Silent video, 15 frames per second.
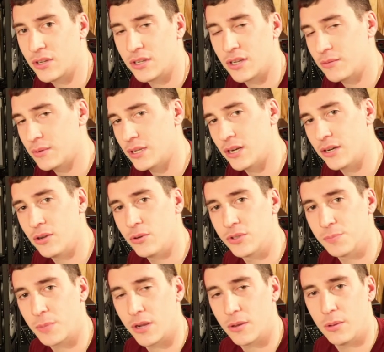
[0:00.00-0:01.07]
I know it's
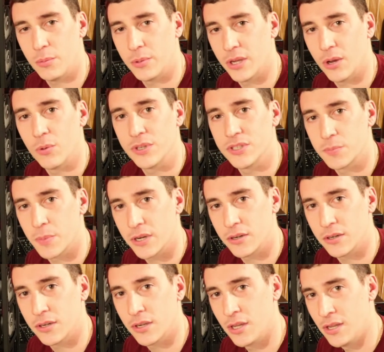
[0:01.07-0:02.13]
probably always
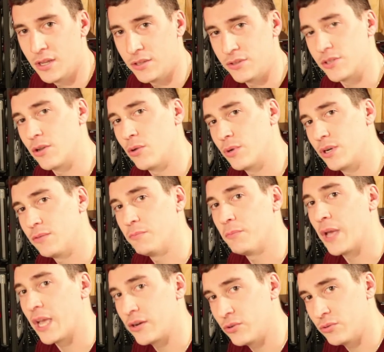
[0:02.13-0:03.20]
better to go in and
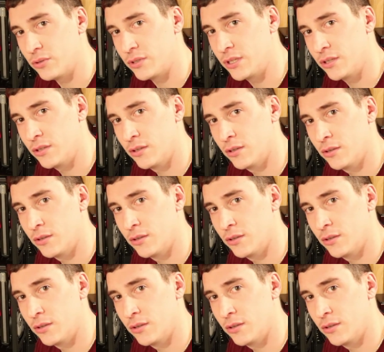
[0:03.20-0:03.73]
manually